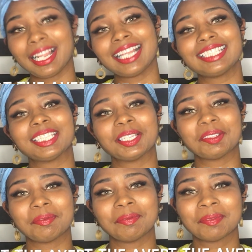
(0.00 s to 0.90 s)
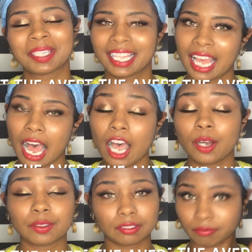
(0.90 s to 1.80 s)
Blossom.
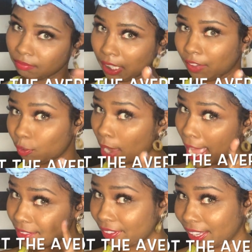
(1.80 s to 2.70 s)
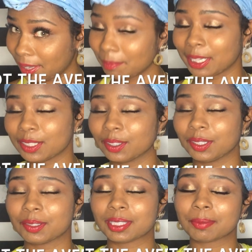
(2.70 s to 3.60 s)
Oh, if you haven't, make sure
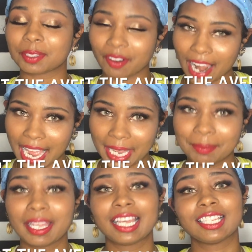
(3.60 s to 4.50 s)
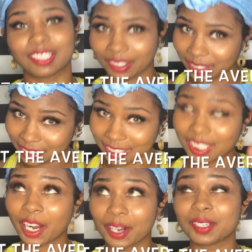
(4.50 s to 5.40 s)
you subscribe, turn
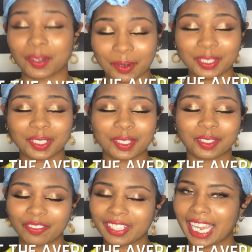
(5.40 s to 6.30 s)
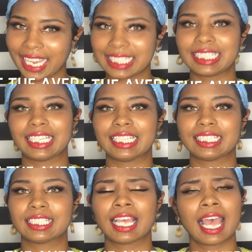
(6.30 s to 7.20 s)
on your
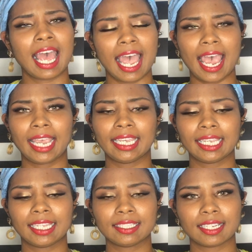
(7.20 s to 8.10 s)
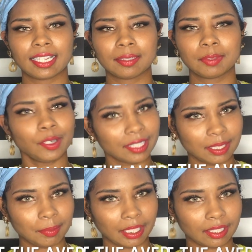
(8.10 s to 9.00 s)
notifications, and talk
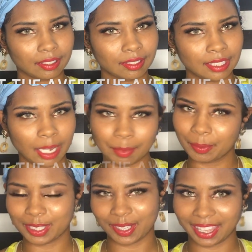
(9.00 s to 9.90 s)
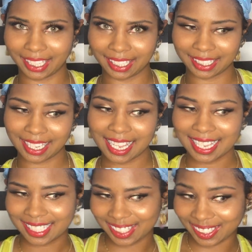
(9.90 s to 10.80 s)
to me. Tell me what you think.
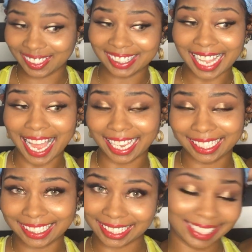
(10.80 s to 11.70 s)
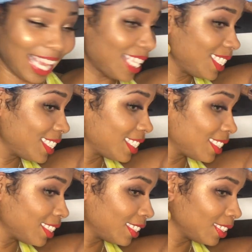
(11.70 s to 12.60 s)
Do you like yes
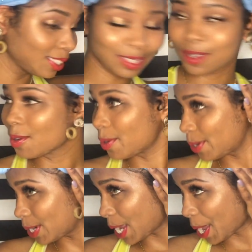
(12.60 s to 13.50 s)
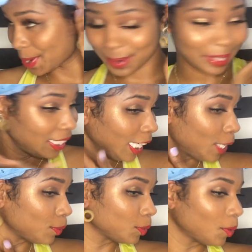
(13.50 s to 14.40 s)
or no?
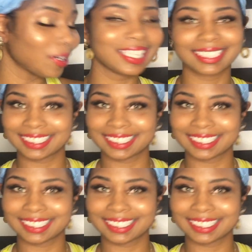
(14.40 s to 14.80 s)
Yeah or no?